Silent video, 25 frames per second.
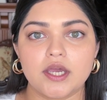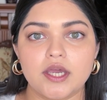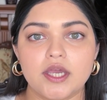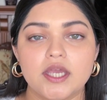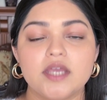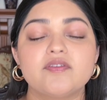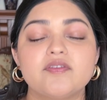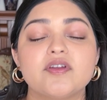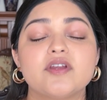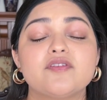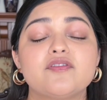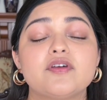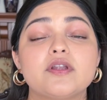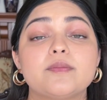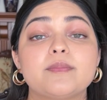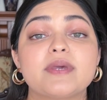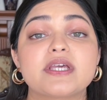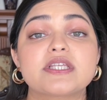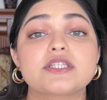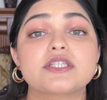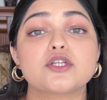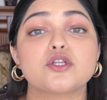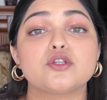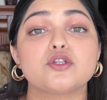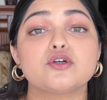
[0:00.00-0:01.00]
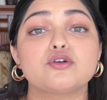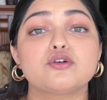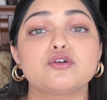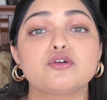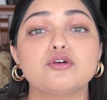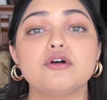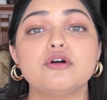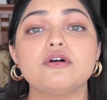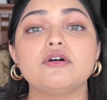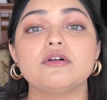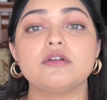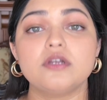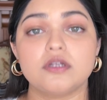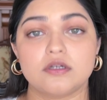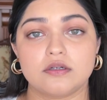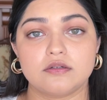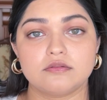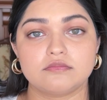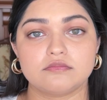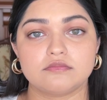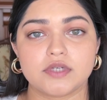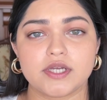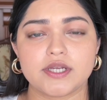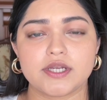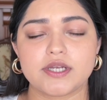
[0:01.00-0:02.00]
Even if it makes it look good,
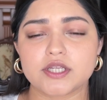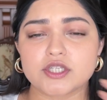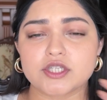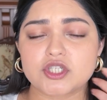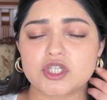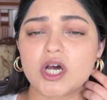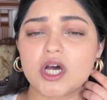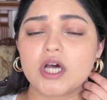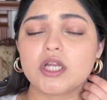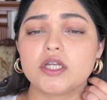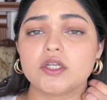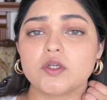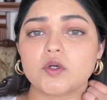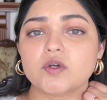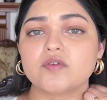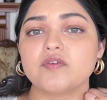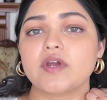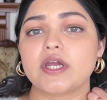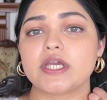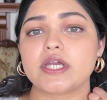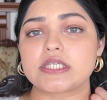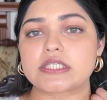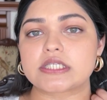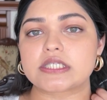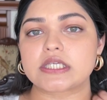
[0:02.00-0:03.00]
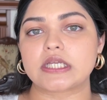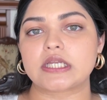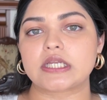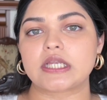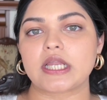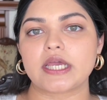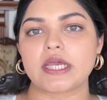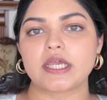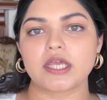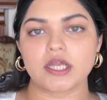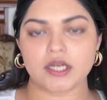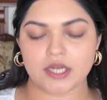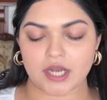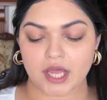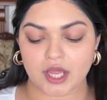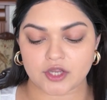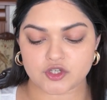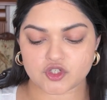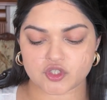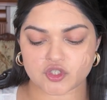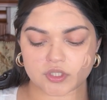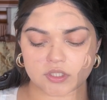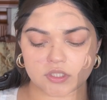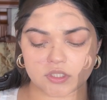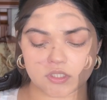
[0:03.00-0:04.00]
it does not look very skin-like and
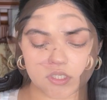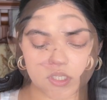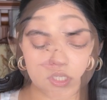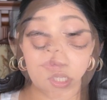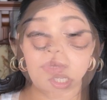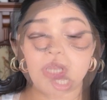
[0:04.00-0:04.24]
natural.